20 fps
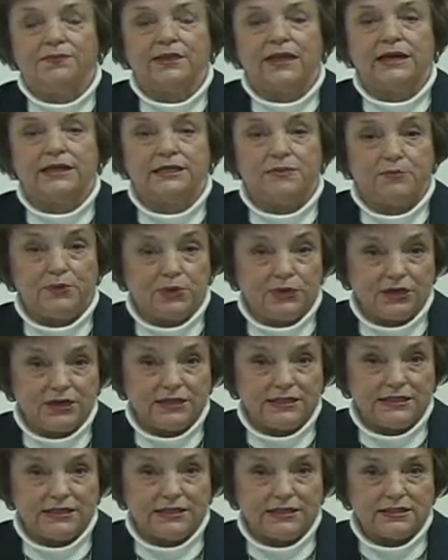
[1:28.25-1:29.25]

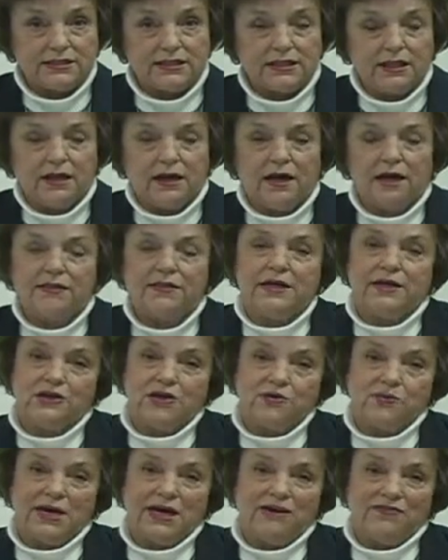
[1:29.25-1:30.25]
experiences that
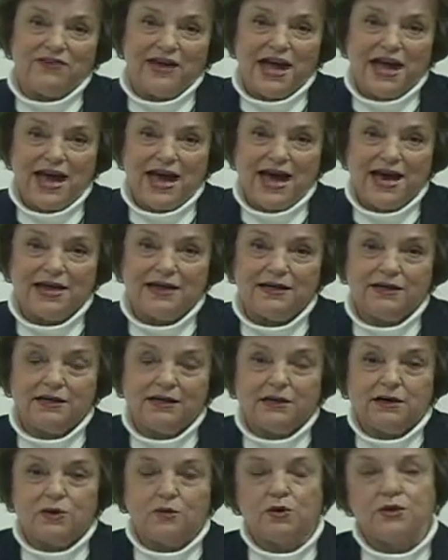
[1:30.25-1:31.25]
you might have had,
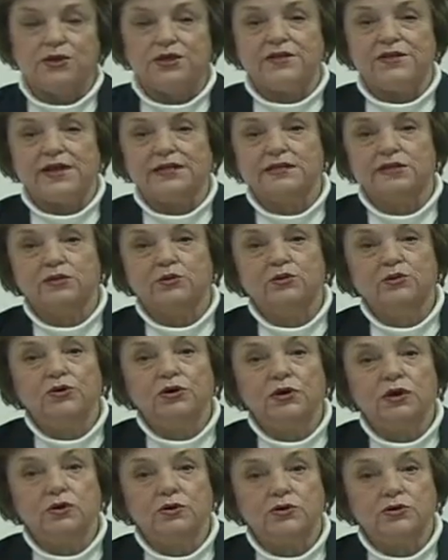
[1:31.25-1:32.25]
whether that's through
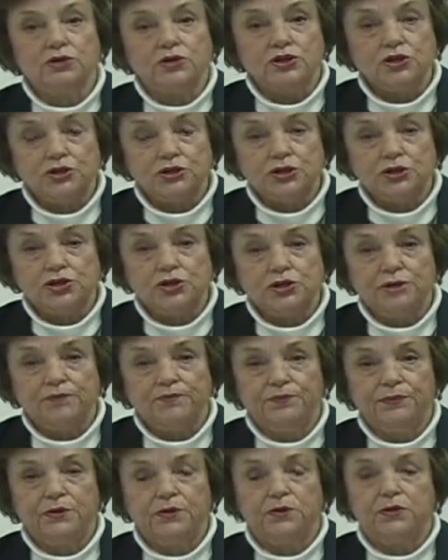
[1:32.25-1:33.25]
a local church
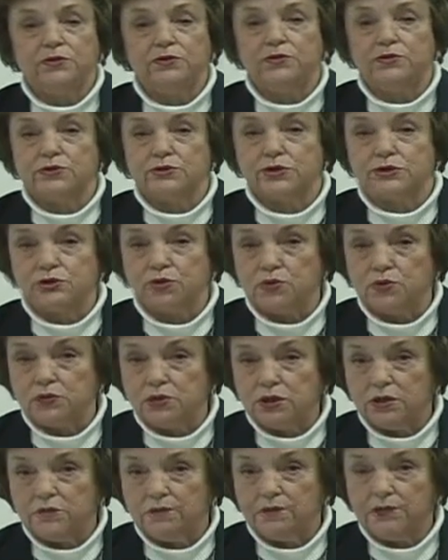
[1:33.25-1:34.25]
or through the
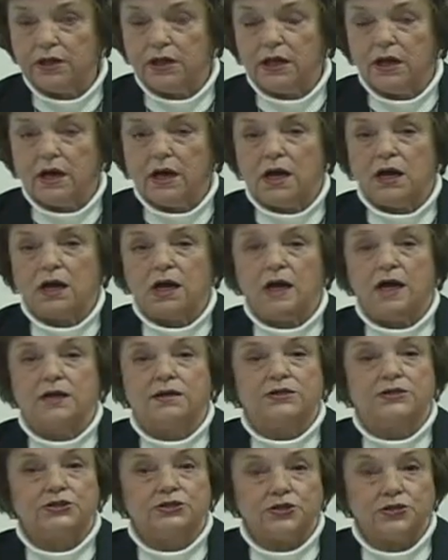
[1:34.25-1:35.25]
school.
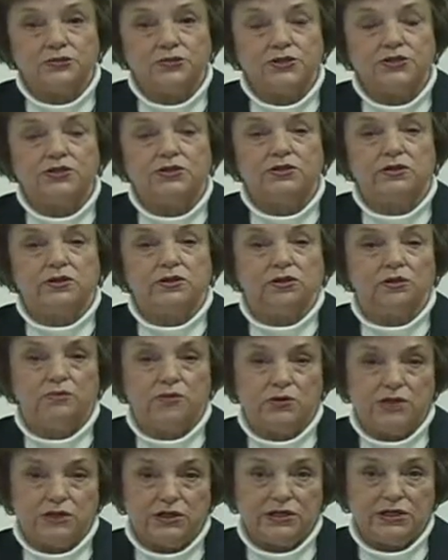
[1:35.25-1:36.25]
Service to the
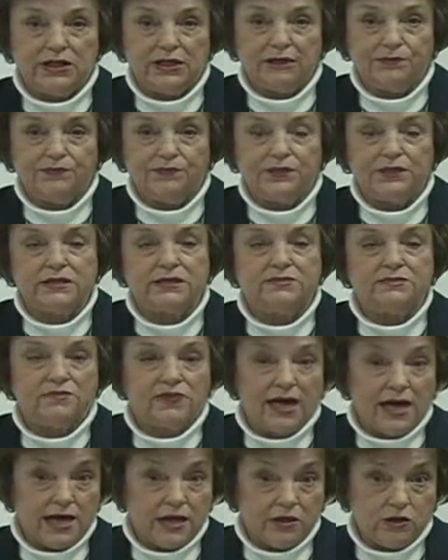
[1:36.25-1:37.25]
community is
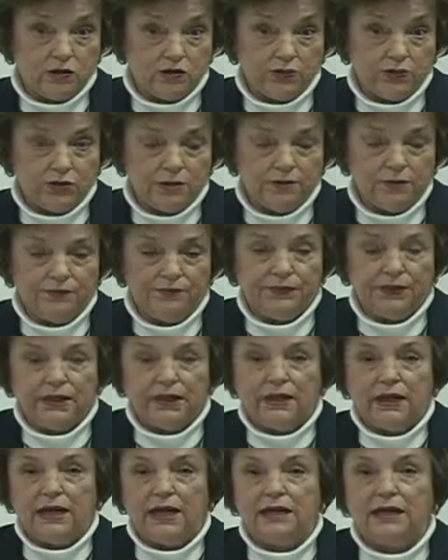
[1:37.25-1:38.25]
valued,
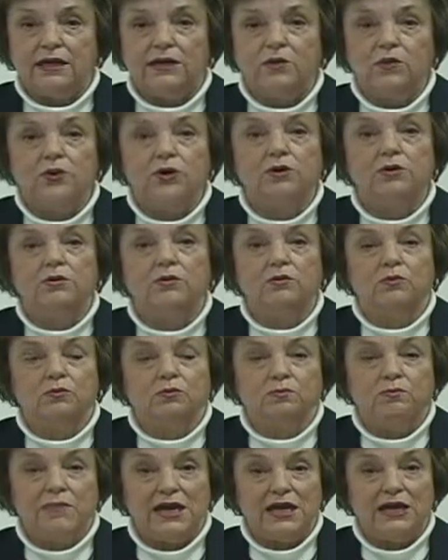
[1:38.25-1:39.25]
and it will
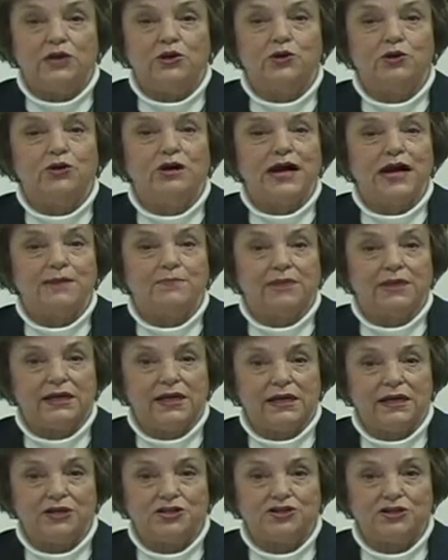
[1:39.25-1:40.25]
make your
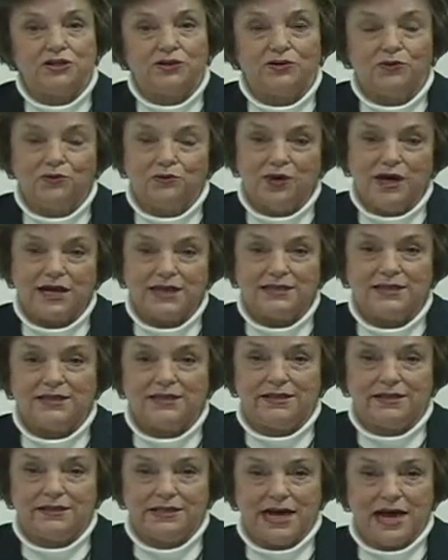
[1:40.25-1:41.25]
application rise
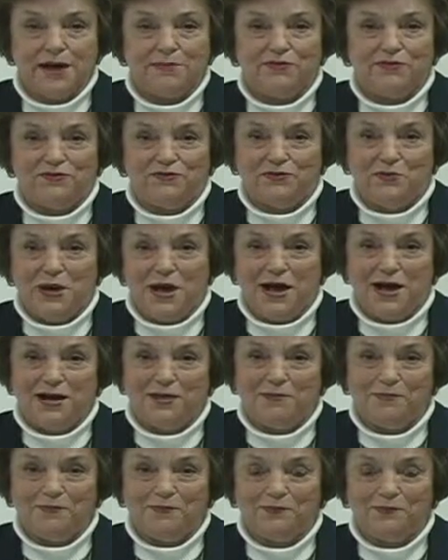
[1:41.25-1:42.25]
to the top of the pile.